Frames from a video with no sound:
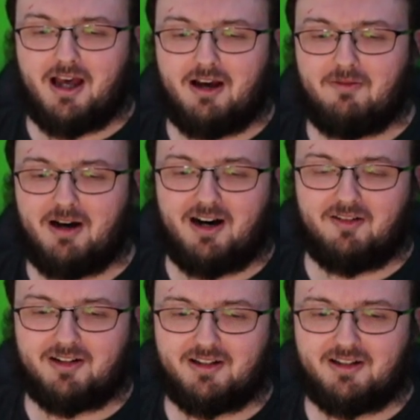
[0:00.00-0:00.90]

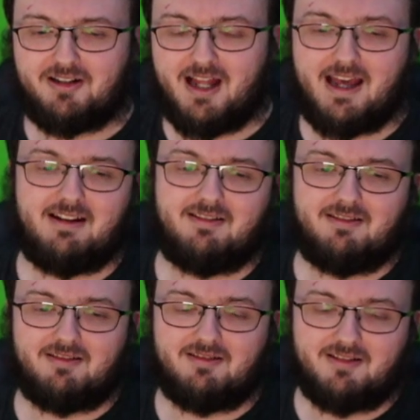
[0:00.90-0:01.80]
Well,
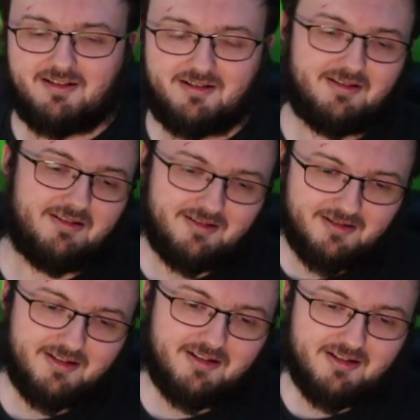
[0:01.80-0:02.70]

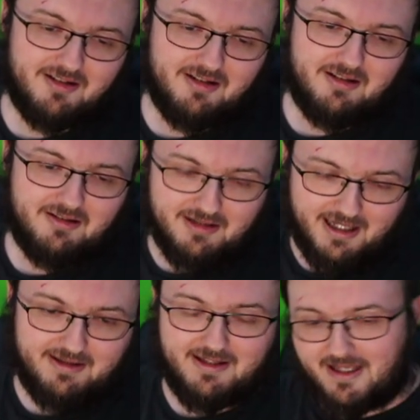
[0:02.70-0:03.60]

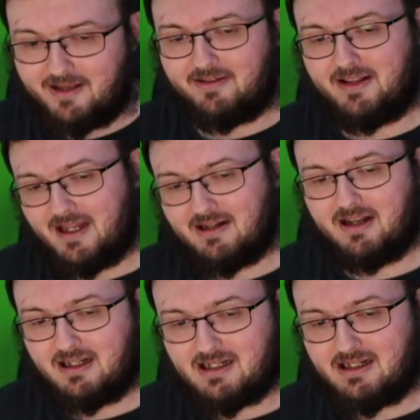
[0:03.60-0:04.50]

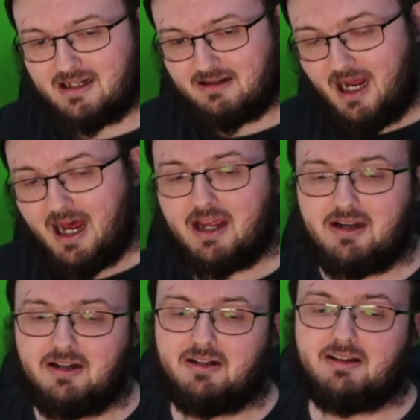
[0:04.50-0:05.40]

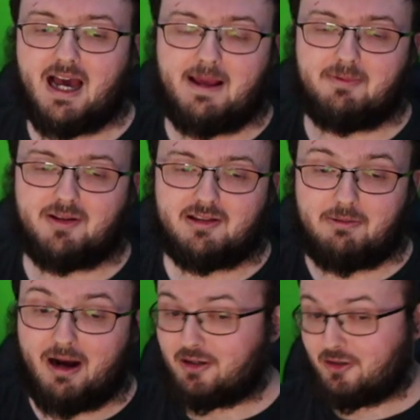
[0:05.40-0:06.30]
19,999 times they
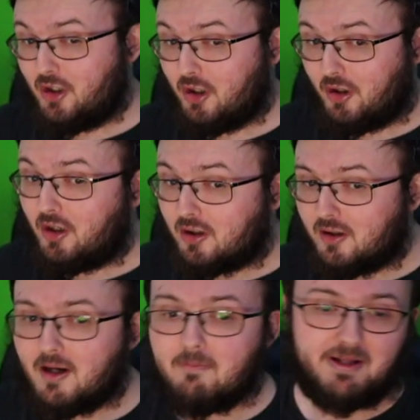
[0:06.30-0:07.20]
were actually good,
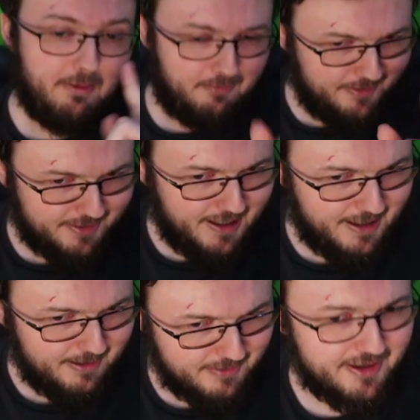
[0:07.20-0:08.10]
but that one
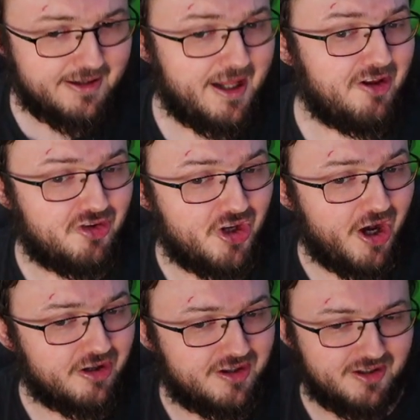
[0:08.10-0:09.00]
time they said they
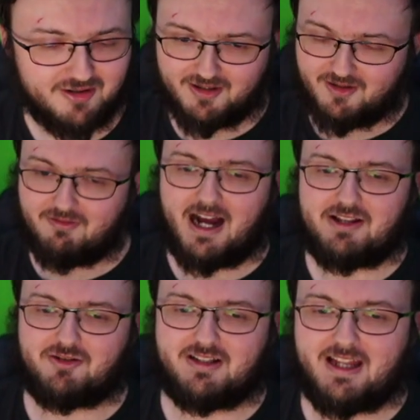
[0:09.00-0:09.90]
sucked.
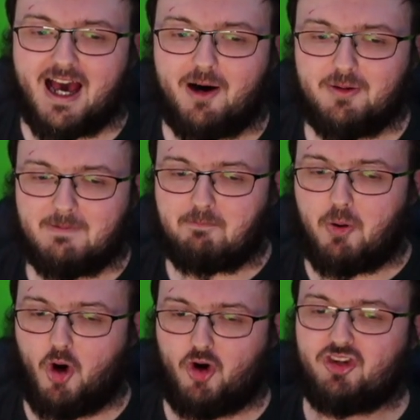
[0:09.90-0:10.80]
Roger Goodell
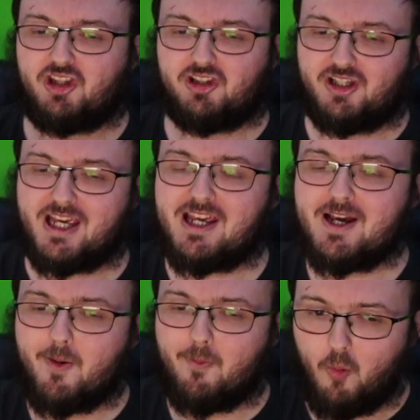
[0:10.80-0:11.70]
personally
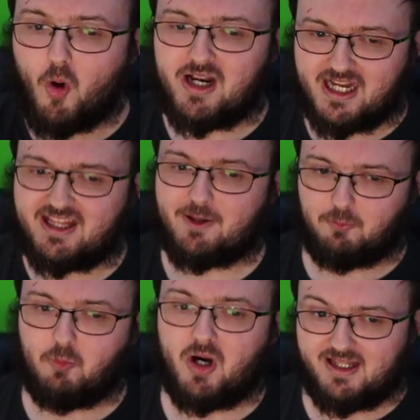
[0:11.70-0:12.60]
wanted this
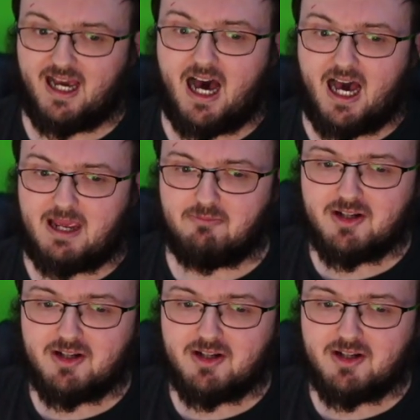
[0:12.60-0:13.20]
one time.